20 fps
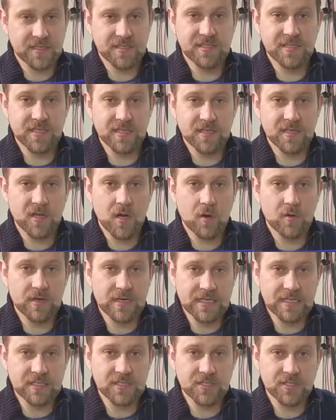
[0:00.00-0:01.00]
silicone
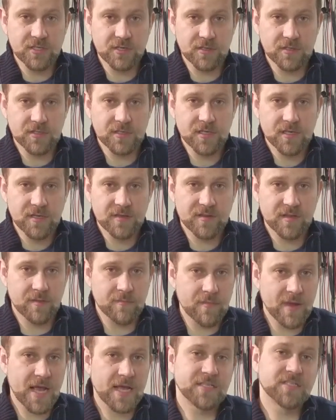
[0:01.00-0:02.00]
insert that
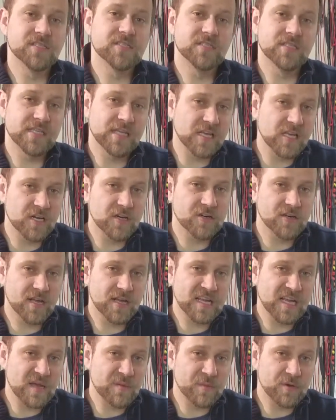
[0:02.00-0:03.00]
matches the inner
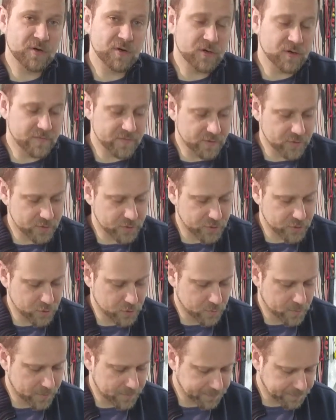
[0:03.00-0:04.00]
diameter of your
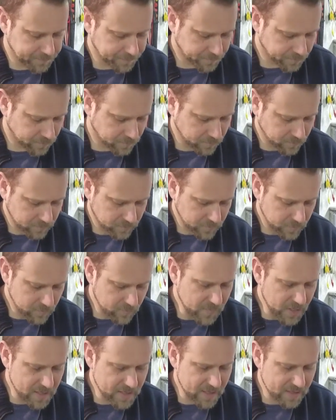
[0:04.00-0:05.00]
tube.
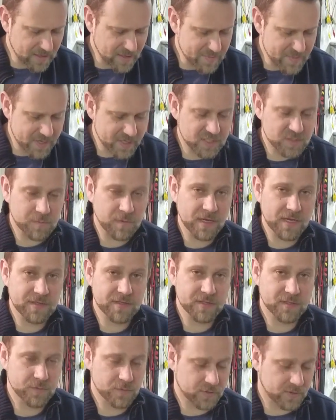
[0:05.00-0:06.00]
Now let me explain
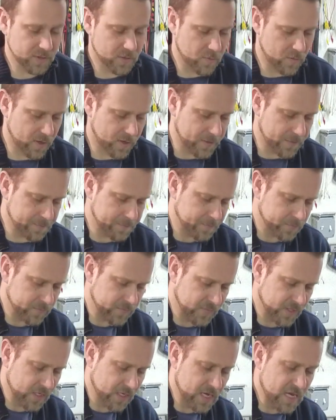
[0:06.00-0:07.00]
this really quick.
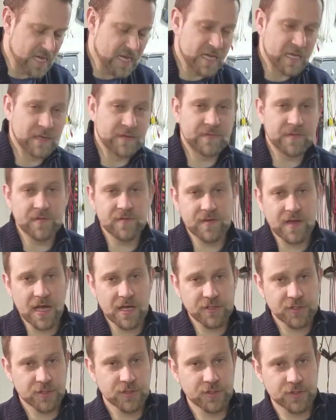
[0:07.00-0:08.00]
If you've
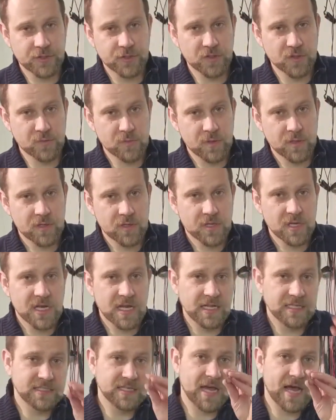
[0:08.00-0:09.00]
got your tube,
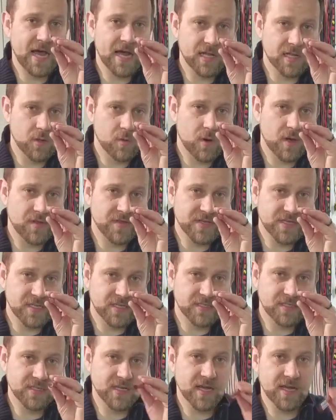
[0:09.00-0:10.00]
it's hollow on the
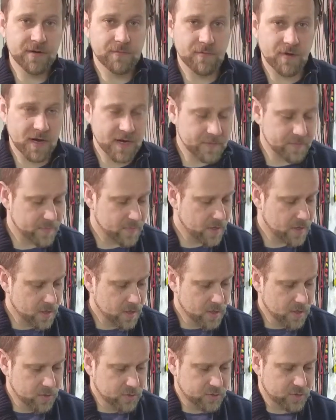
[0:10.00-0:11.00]
inside, right?
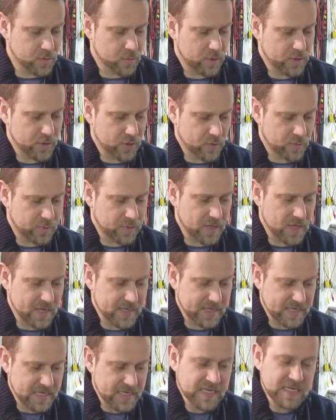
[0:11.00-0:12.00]
So when you're
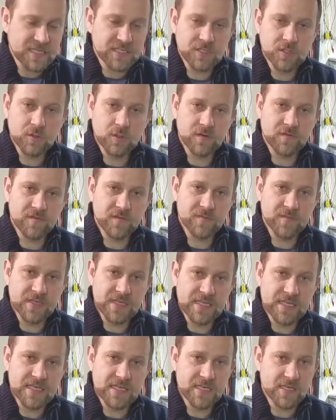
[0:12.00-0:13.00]
applying heat to it from the
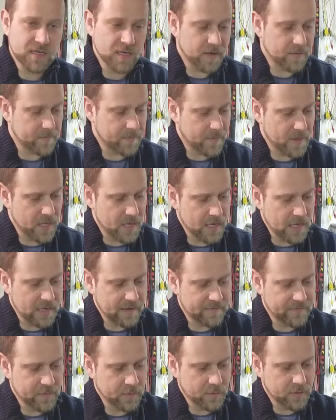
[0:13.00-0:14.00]
heat gun,
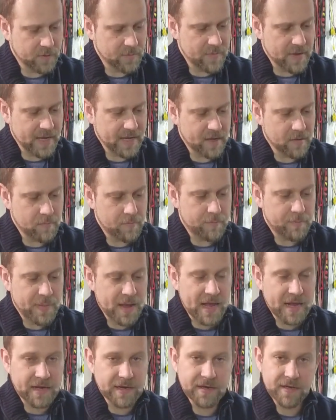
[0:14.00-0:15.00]
if you were to make a
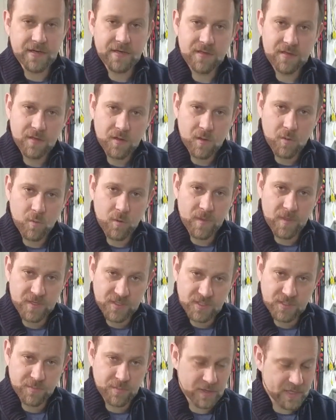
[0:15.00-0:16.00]
bend when
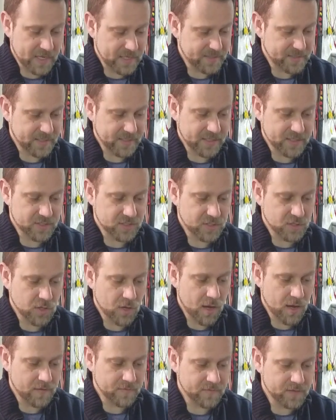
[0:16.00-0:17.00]
the plastic is
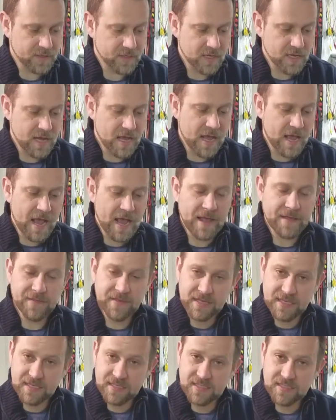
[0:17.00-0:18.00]
soft, and
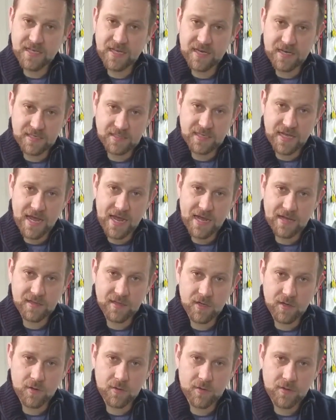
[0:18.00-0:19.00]
the inside is
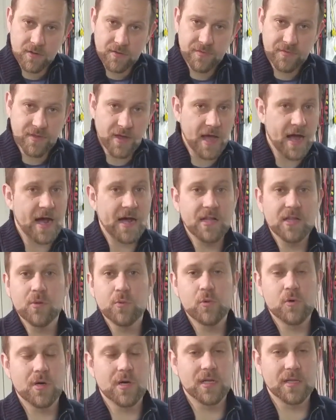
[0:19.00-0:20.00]
hollow, the hollow
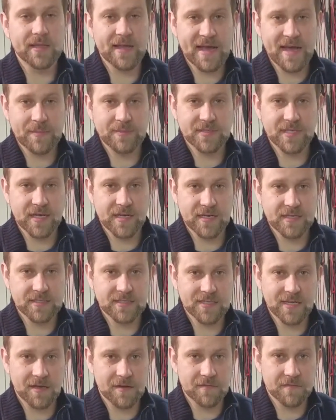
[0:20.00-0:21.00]
will collapse on
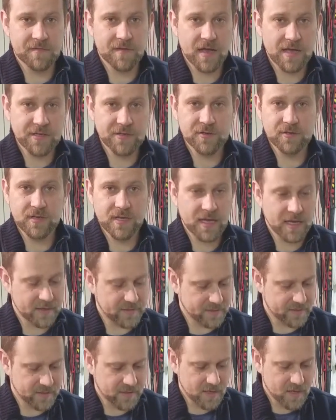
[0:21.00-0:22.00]
itself and you'll
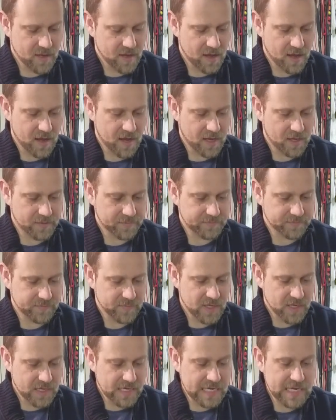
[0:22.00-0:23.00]
get
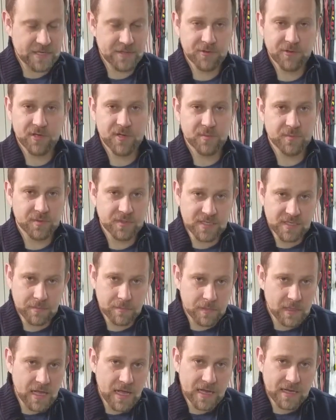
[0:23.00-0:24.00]
either complete
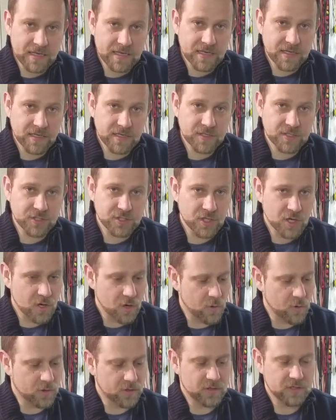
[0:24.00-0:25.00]
blockage
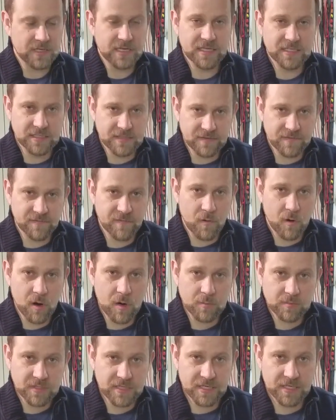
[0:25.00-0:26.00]
or it'll get
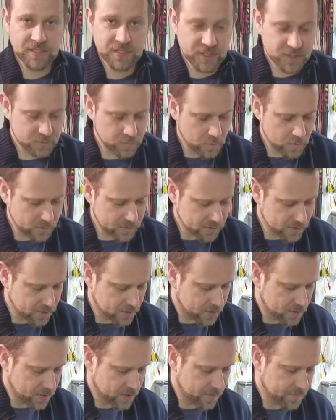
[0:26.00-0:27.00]
deformed and it just won't
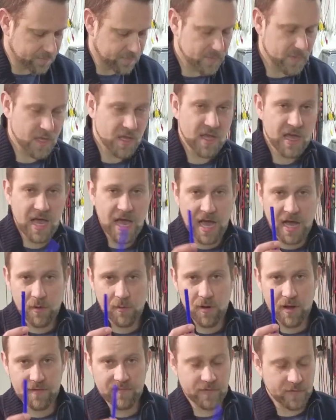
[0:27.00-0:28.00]
look good.
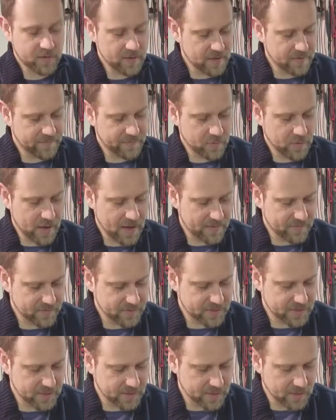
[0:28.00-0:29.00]
However, if you have a
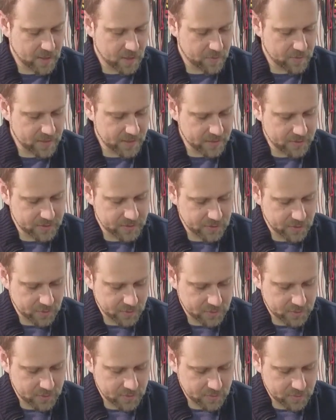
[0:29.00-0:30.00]
silicone
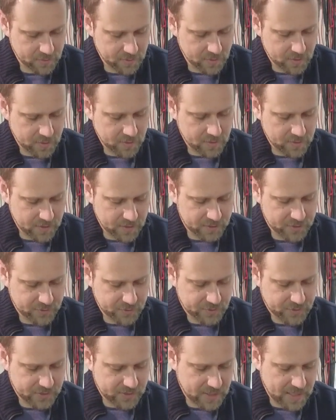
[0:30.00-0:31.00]
insert that you
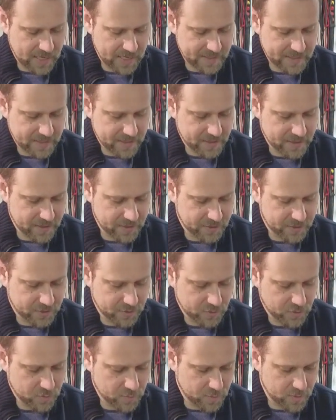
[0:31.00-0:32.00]
slide into the
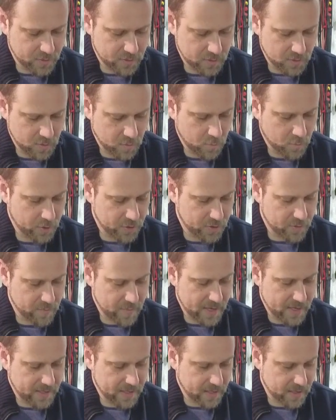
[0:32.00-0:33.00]
tube where you're
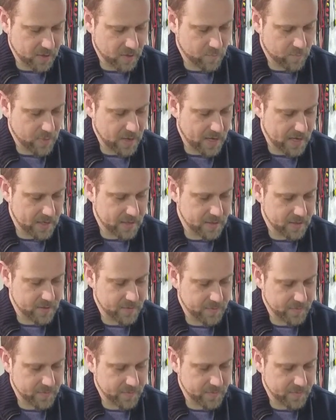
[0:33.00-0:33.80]
making your bend,